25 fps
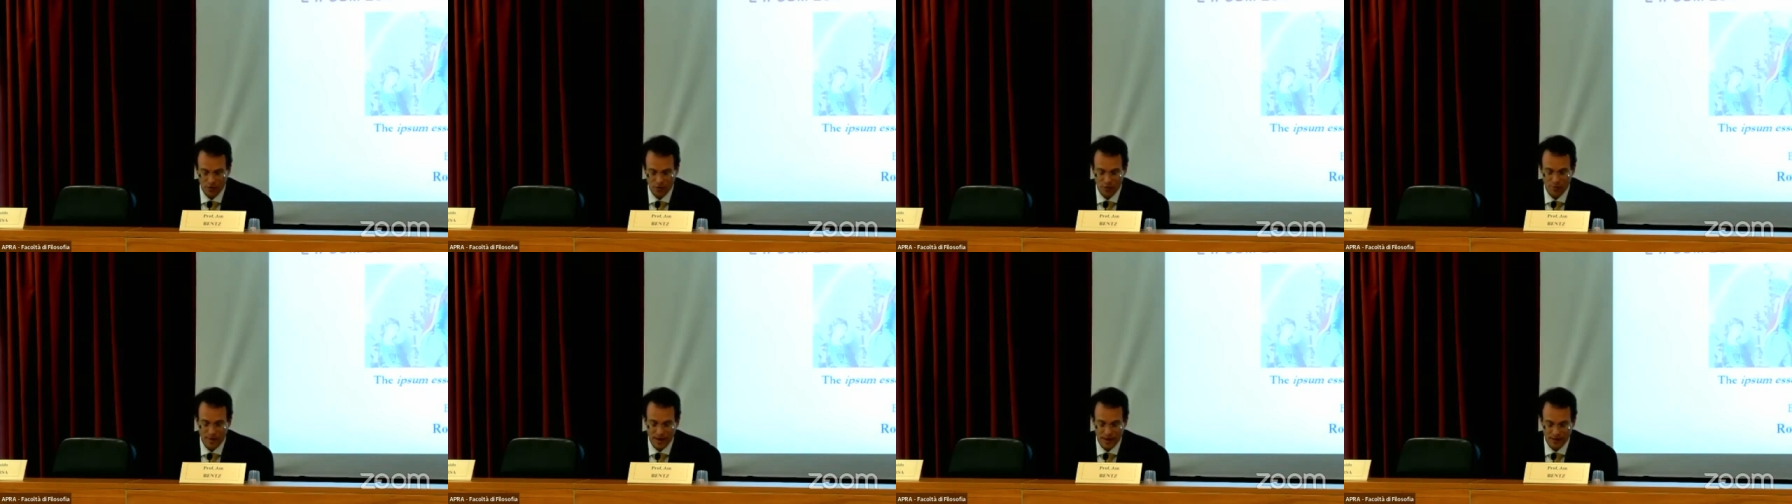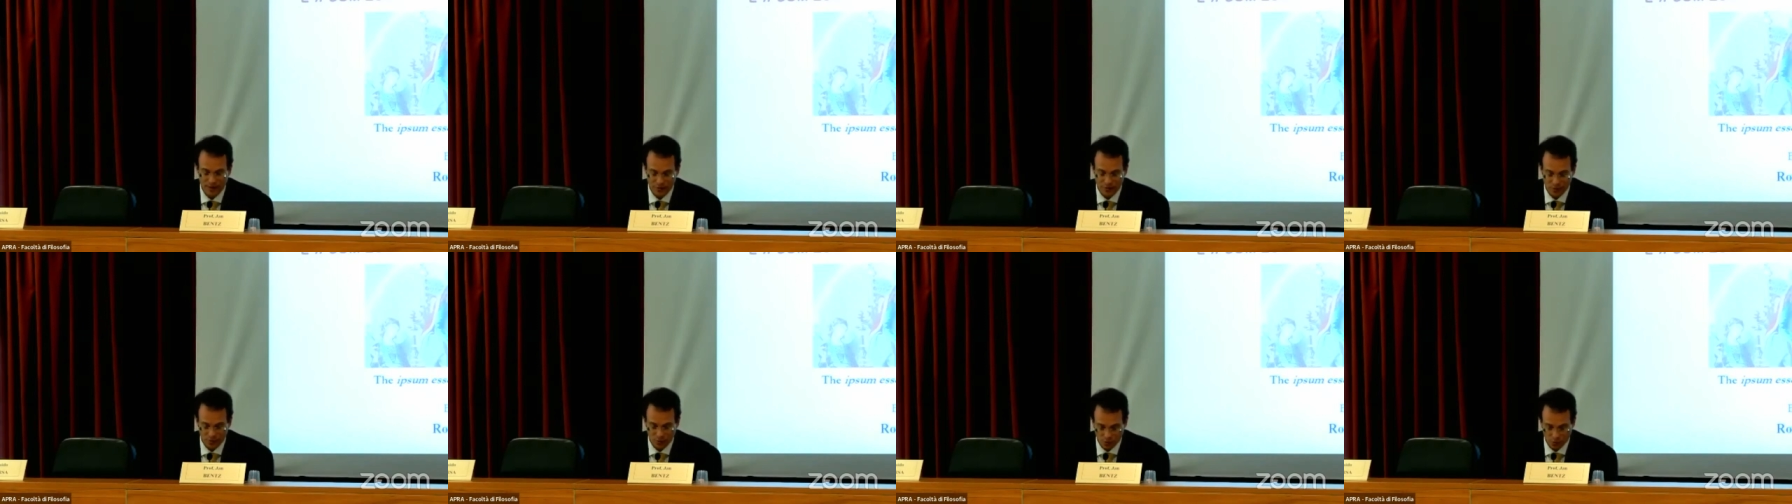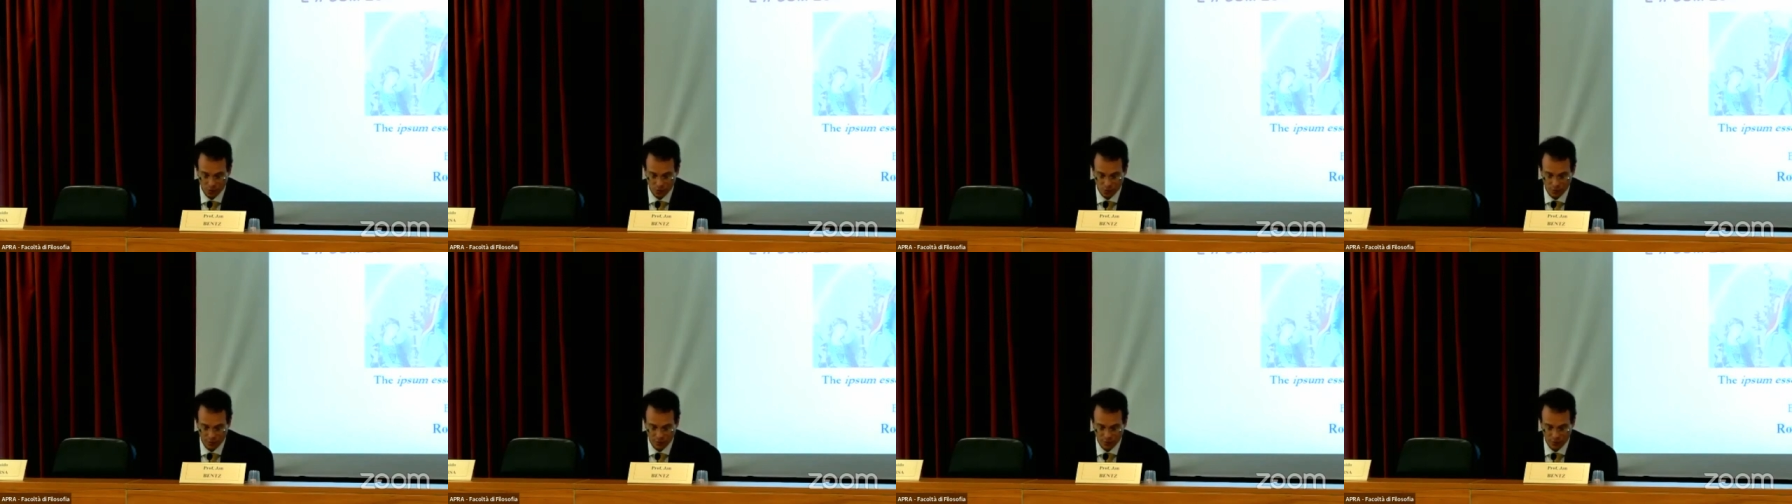which makes
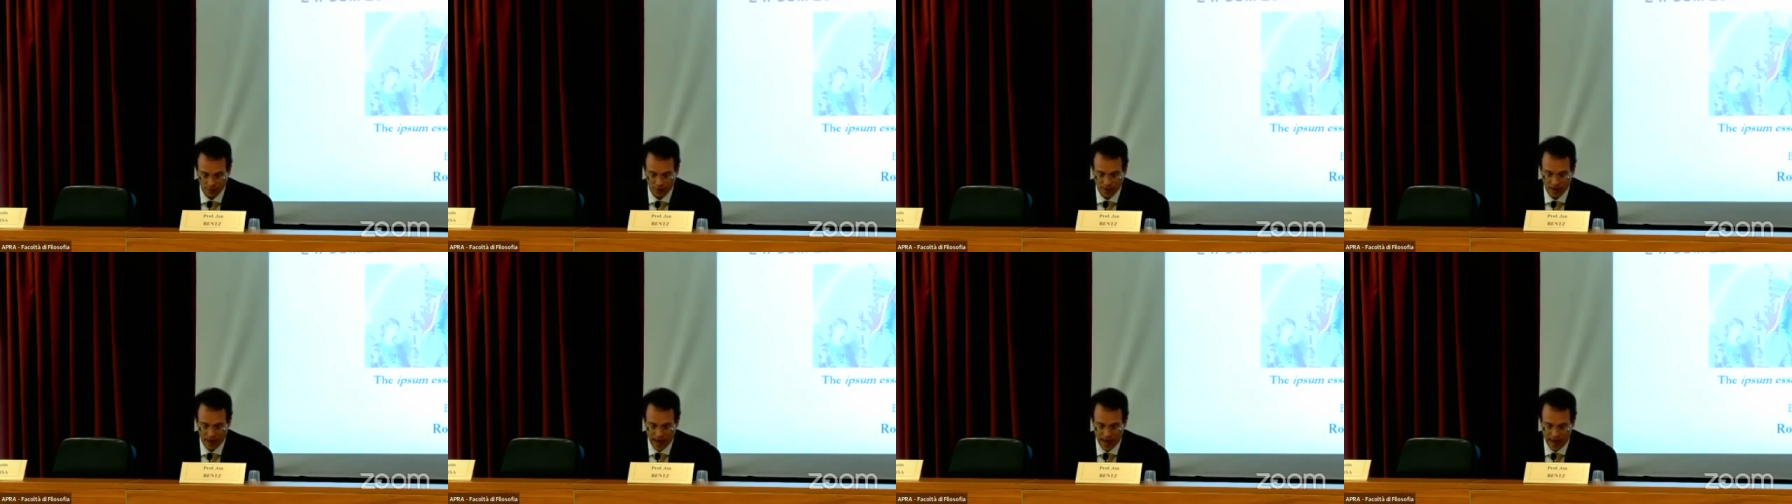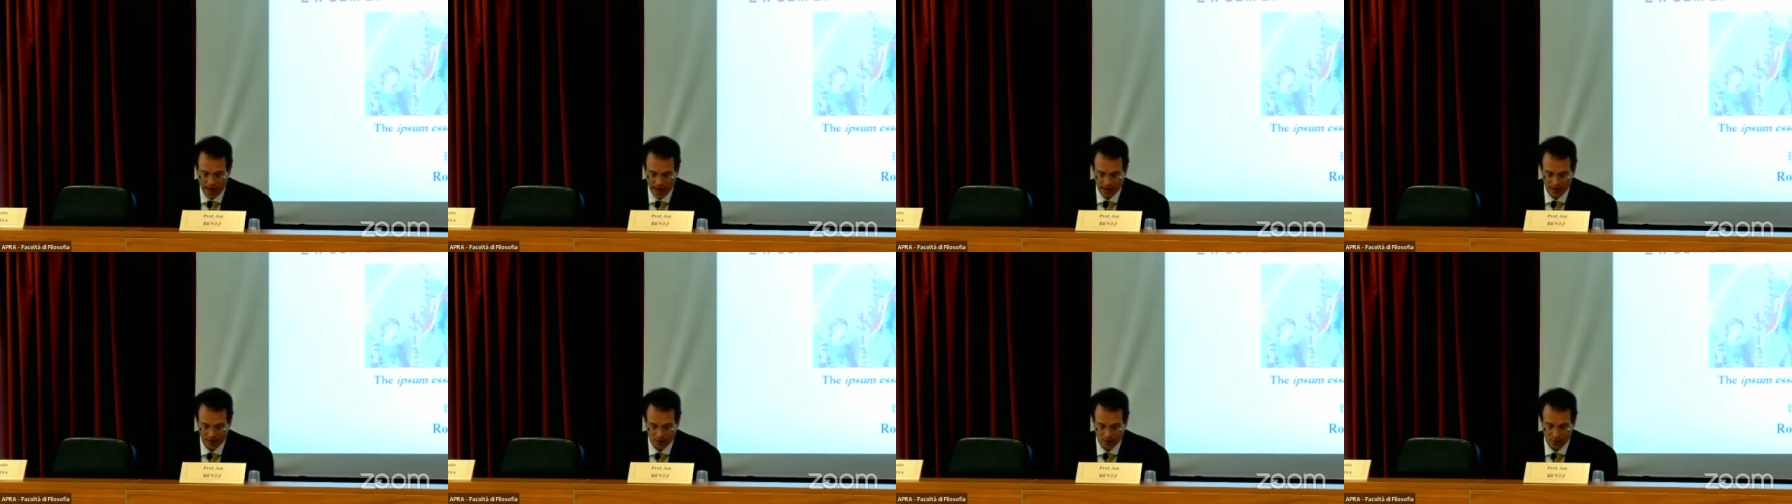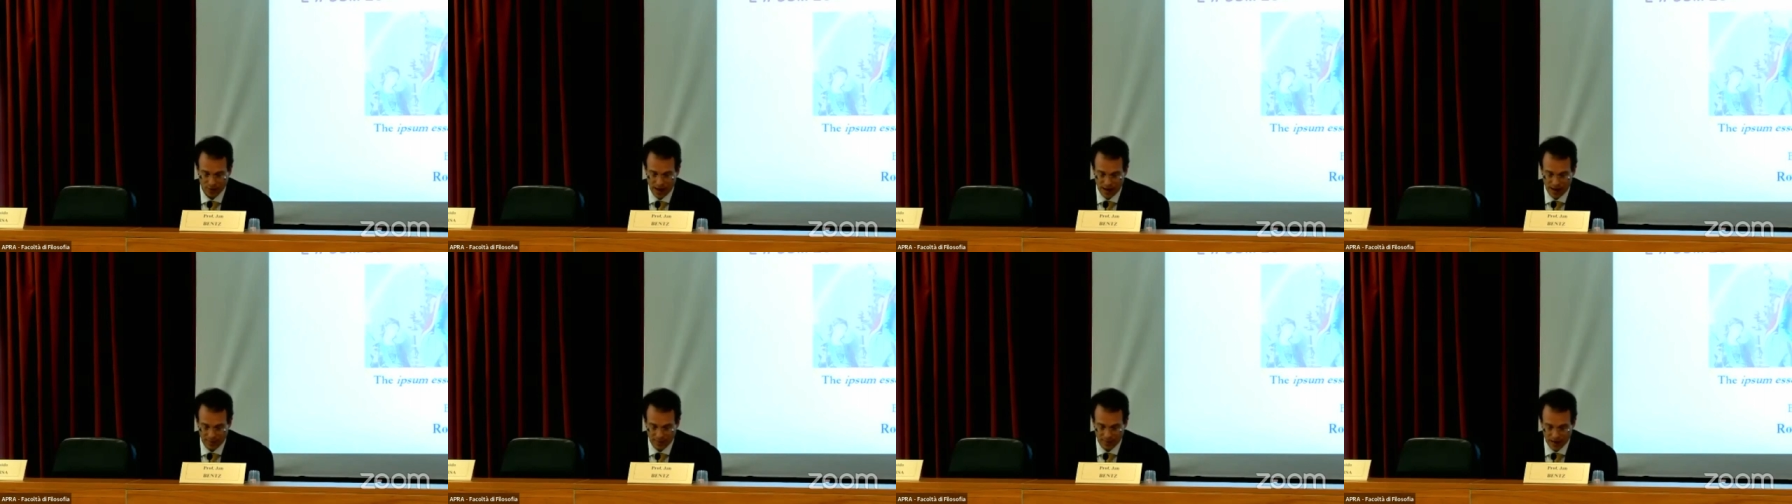room for the
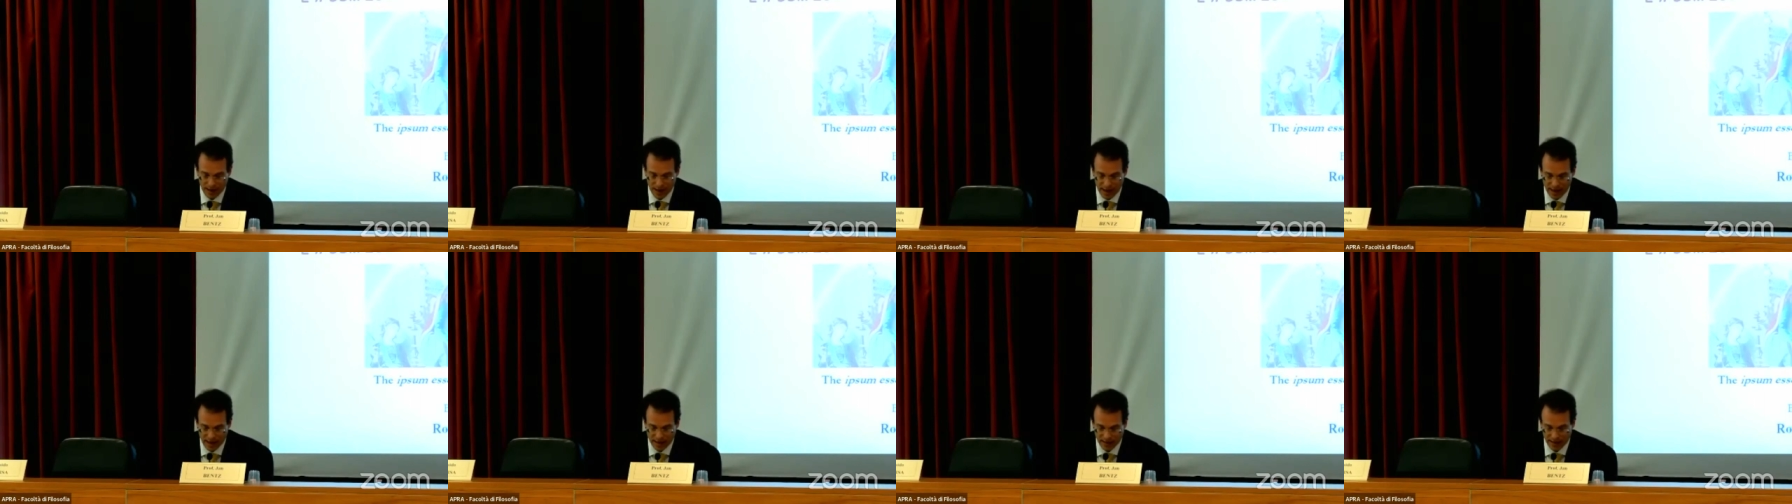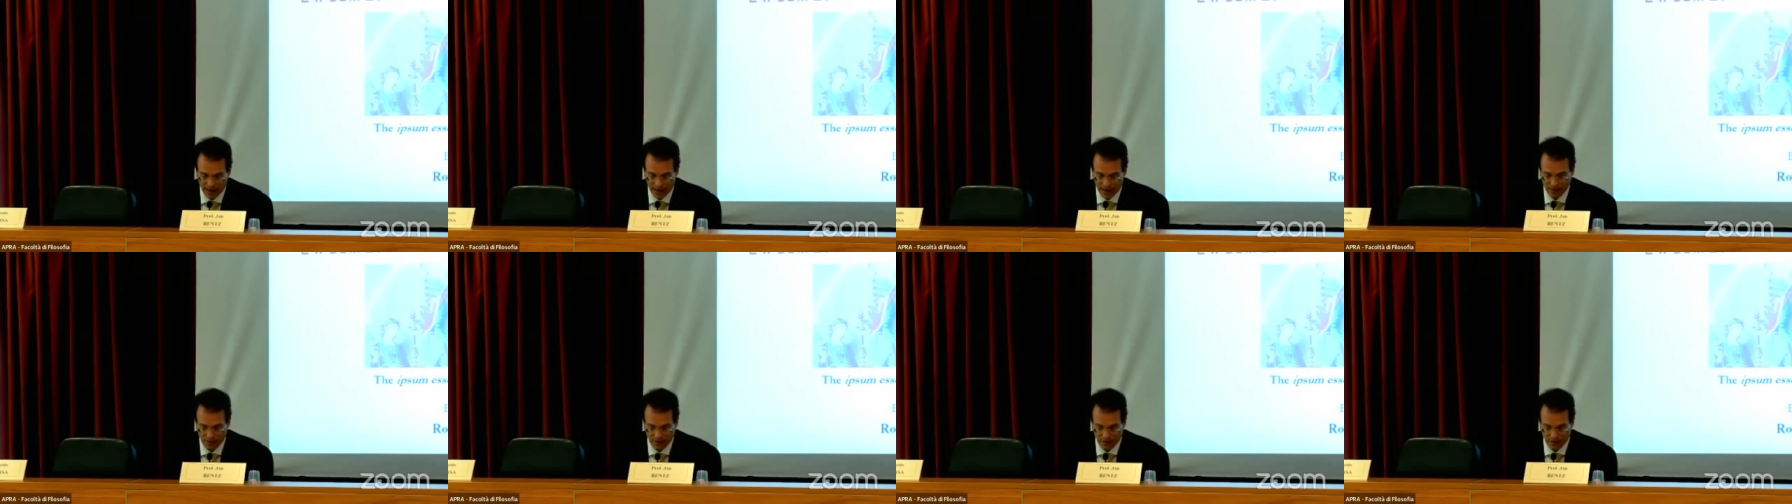act to emanate